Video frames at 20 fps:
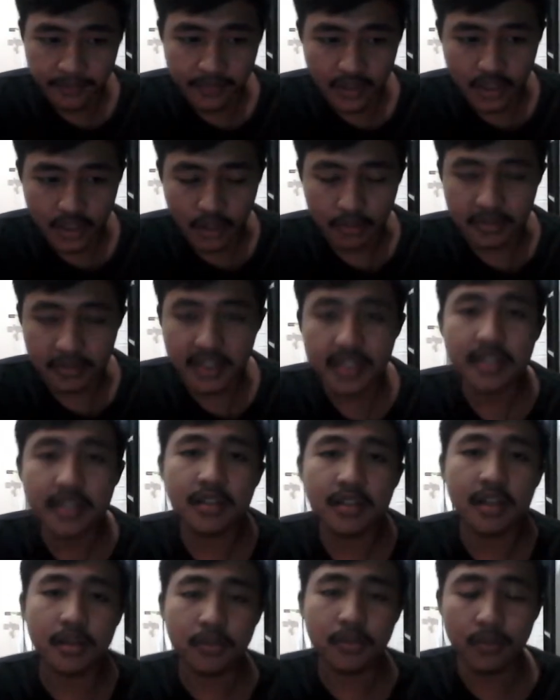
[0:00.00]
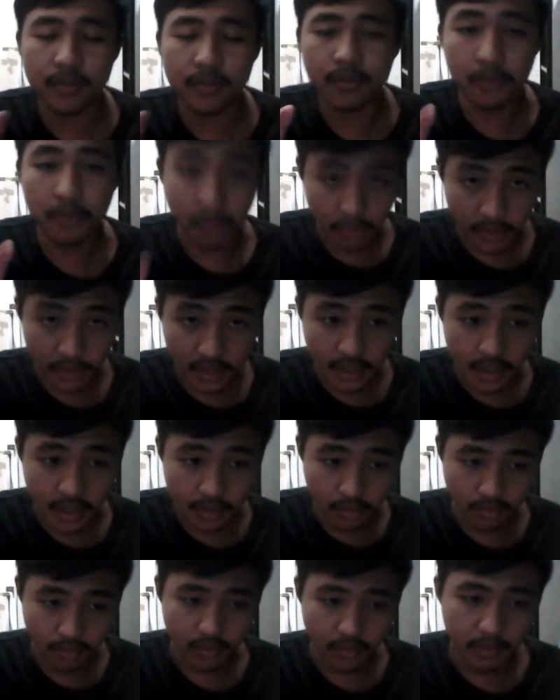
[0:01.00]
So this is not really
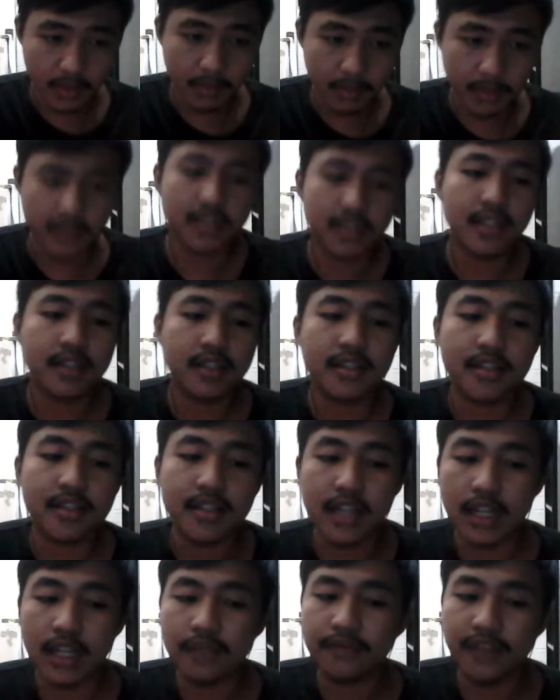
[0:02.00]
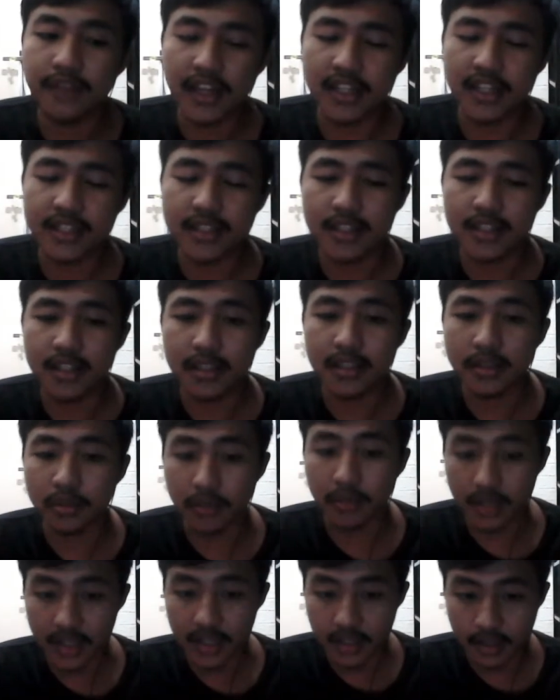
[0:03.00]
RWBY, but this is Dead Fantasy
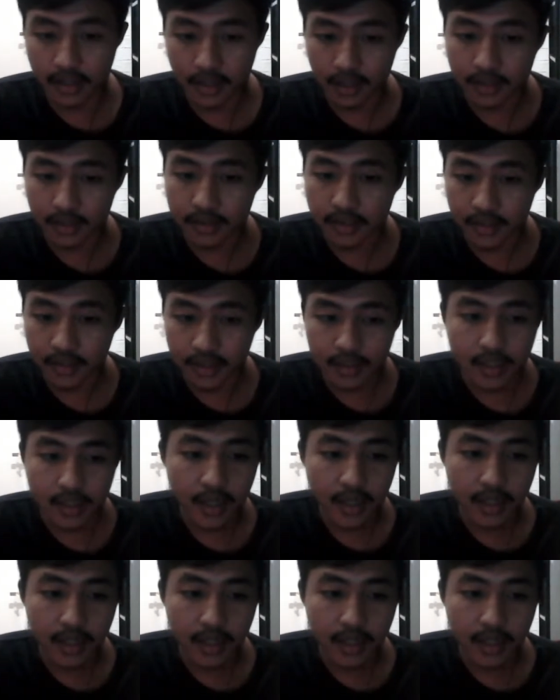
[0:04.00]
3 Alternate.